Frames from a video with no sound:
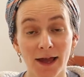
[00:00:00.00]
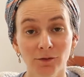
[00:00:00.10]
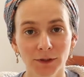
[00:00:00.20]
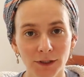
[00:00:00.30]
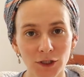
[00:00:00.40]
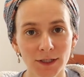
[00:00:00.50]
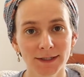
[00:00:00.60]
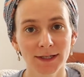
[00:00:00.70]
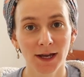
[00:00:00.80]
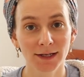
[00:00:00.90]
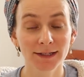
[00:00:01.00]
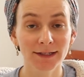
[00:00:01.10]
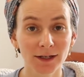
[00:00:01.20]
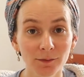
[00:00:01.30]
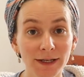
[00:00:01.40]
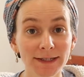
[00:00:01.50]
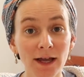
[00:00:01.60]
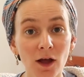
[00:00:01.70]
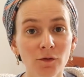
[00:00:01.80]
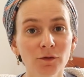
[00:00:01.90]
And religious Zionists like
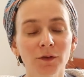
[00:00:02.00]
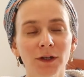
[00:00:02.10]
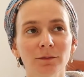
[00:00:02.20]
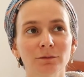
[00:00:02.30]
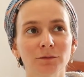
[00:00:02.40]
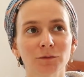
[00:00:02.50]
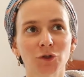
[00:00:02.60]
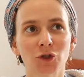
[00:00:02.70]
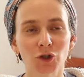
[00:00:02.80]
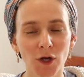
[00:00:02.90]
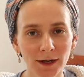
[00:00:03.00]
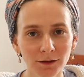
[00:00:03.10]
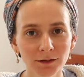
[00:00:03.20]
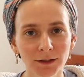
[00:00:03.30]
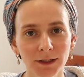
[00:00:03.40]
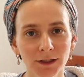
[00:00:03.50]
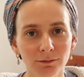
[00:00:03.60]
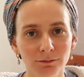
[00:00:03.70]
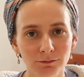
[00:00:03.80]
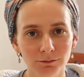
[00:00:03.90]
myself,
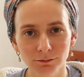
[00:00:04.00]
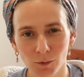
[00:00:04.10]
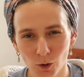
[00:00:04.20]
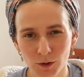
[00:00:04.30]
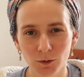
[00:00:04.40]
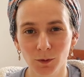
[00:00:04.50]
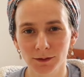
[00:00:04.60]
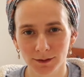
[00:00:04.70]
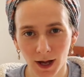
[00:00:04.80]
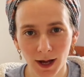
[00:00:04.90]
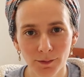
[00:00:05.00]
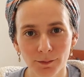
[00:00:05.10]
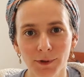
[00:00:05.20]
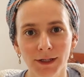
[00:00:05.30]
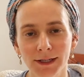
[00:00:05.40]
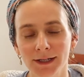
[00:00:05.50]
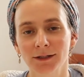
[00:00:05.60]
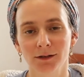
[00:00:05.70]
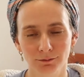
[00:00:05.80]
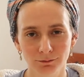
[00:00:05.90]
generally most will not, but
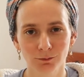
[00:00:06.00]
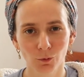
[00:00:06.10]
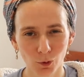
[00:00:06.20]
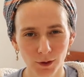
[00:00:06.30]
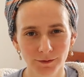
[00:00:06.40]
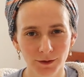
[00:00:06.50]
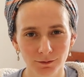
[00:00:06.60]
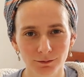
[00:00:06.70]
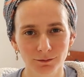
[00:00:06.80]
it's more of a